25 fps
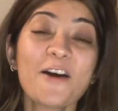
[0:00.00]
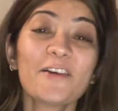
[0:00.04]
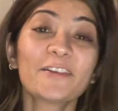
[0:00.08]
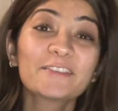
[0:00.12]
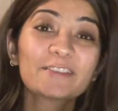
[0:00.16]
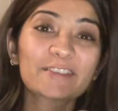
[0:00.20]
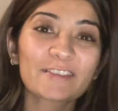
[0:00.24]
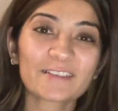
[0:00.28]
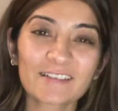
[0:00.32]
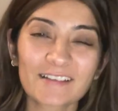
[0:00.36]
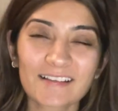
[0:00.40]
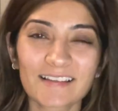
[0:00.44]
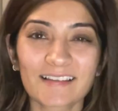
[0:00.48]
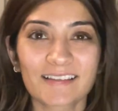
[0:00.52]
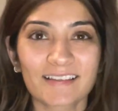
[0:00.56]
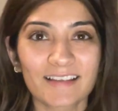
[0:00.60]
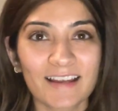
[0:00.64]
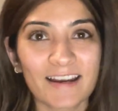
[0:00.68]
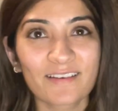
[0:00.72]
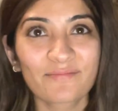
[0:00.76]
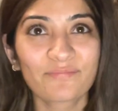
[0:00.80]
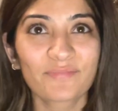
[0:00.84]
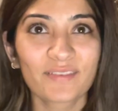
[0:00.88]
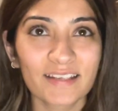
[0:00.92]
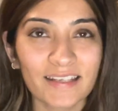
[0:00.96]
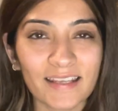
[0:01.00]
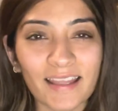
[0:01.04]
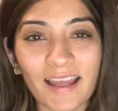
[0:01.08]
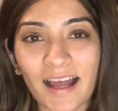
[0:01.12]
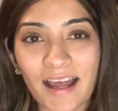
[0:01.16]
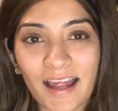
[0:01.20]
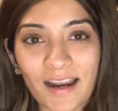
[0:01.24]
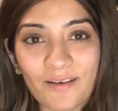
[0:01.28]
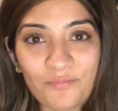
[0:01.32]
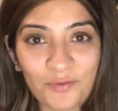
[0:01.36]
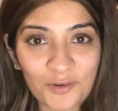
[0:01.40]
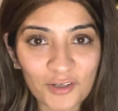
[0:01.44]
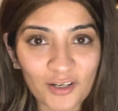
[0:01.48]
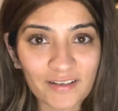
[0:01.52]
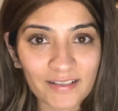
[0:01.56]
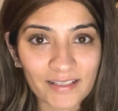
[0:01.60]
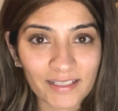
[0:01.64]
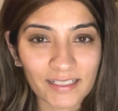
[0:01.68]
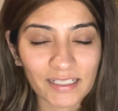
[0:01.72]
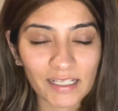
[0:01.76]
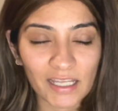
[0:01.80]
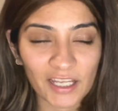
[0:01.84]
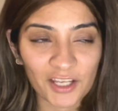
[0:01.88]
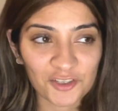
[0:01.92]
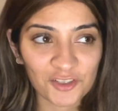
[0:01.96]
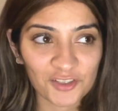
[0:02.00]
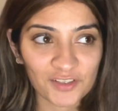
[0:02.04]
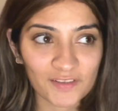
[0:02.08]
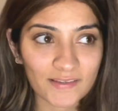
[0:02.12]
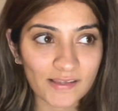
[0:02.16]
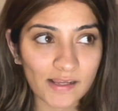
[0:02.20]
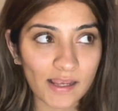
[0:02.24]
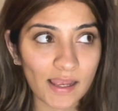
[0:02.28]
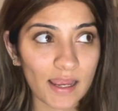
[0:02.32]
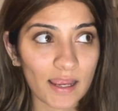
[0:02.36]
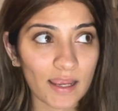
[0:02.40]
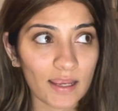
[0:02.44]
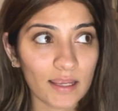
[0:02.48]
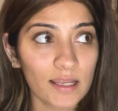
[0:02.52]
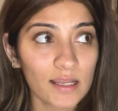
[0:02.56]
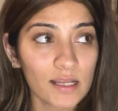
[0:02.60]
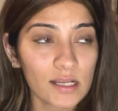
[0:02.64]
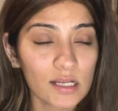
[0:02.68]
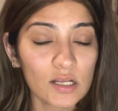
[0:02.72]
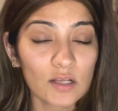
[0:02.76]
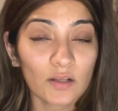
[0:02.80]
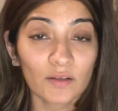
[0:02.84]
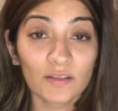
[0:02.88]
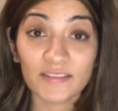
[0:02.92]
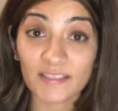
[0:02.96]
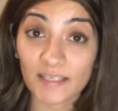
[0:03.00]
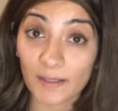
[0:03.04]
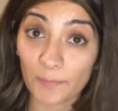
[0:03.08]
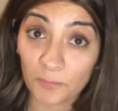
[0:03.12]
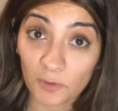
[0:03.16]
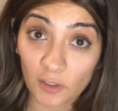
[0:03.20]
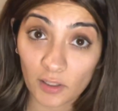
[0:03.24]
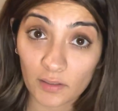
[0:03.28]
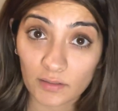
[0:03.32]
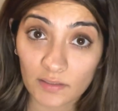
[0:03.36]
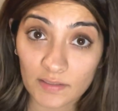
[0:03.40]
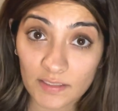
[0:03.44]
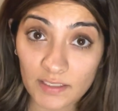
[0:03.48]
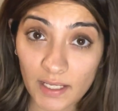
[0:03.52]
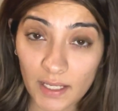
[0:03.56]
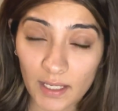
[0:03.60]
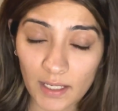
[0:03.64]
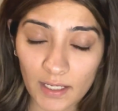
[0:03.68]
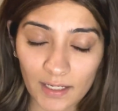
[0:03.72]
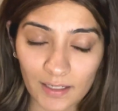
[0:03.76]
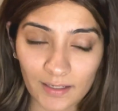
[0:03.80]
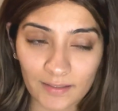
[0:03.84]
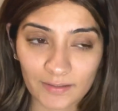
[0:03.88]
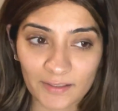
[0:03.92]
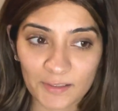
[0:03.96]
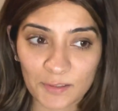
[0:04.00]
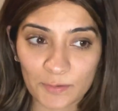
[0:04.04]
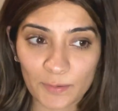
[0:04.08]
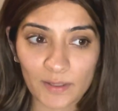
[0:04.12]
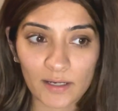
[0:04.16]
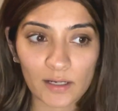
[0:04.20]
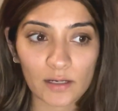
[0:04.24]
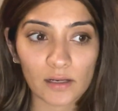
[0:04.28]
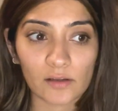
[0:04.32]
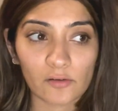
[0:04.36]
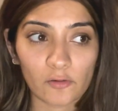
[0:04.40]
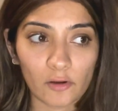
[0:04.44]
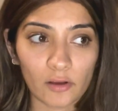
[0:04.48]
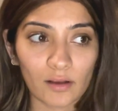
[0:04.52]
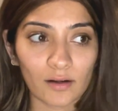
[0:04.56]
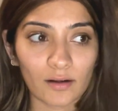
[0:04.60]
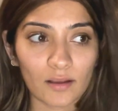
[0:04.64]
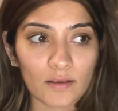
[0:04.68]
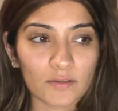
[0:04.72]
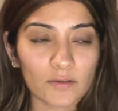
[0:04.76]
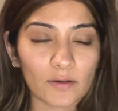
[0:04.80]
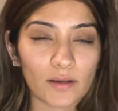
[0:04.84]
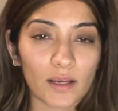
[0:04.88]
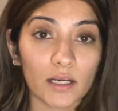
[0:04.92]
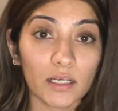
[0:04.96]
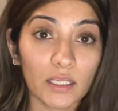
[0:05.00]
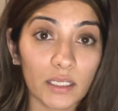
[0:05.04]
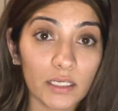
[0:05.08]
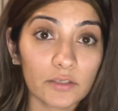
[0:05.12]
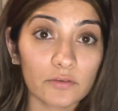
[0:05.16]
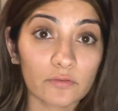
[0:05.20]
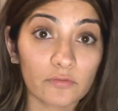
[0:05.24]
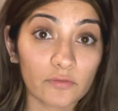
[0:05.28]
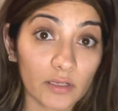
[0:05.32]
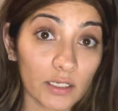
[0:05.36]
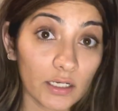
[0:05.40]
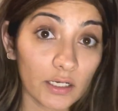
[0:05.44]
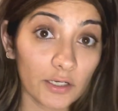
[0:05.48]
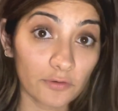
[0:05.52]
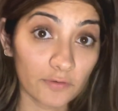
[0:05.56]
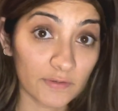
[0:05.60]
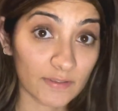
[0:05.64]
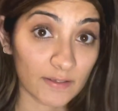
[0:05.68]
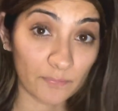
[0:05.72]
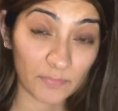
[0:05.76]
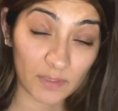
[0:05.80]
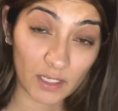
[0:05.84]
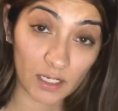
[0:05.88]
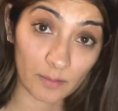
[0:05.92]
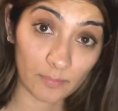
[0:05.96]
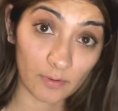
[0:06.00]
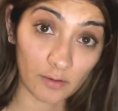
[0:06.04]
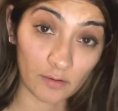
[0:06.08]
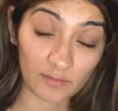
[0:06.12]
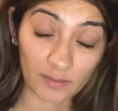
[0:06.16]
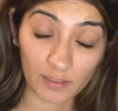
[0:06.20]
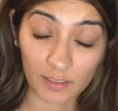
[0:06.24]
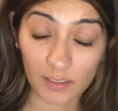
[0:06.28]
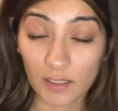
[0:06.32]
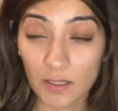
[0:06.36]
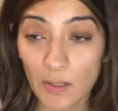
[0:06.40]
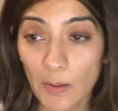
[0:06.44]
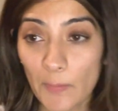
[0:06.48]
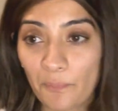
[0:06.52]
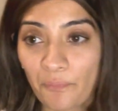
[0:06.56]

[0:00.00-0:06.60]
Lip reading: Jokes aside, but yeah, I had put on 10 kgs. I stepped on the scale, and that's when I realized, okay, I need to really do something about it.